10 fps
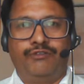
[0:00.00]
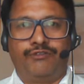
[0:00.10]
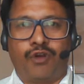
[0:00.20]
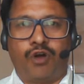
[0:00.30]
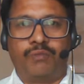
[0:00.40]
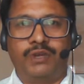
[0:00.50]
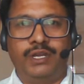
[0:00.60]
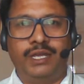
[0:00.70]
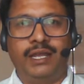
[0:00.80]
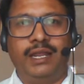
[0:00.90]
from
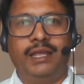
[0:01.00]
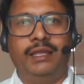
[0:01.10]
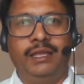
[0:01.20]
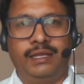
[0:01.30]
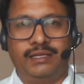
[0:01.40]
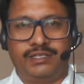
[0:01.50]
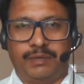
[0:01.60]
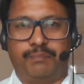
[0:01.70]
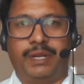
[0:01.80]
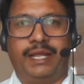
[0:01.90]
DNA
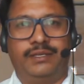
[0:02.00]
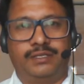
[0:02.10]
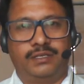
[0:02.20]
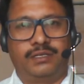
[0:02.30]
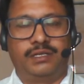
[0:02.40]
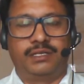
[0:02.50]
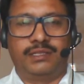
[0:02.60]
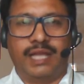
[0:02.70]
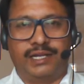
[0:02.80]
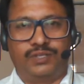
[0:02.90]
template.
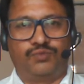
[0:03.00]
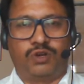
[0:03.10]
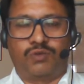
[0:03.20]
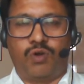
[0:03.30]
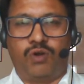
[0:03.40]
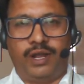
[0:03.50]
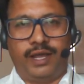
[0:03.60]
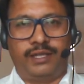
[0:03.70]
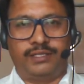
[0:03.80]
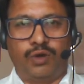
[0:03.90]
That is what called
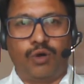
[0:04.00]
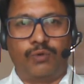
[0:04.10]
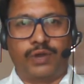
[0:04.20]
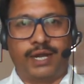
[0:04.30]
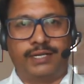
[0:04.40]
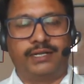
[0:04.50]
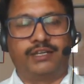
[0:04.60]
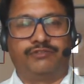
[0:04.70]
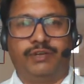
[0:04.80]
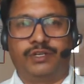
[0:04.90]
as a
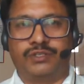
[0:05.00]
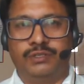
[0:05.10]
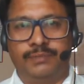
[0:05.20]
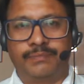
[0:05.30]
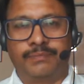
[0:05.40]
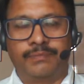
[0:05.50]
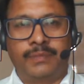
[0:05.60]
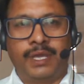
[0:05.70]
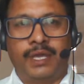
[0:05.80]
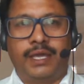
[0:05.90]
homocatalytic function.
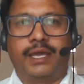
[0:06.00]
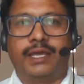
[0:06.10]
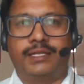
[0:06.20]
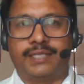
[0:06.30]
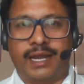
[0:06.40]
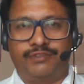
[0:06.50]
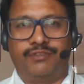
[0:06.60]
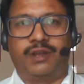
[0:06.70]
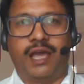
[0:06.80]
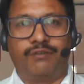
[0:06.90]
In
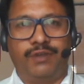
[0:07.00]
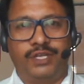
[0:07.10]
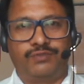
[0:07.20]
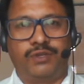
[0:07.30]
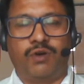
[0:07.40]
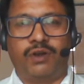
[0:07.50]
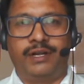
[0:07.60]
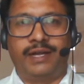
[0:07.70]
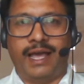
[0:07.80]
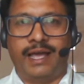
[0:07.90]
scientific language, we call
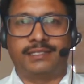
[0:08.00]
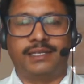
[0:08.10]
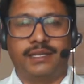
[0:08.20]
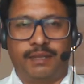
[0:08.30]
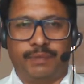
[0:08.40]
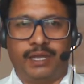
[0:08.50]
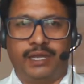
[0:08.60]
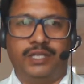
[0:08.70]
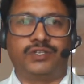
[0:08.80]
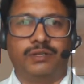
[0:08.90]
it as a
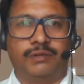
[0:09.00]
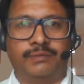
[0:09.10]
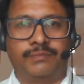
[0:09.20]
replication.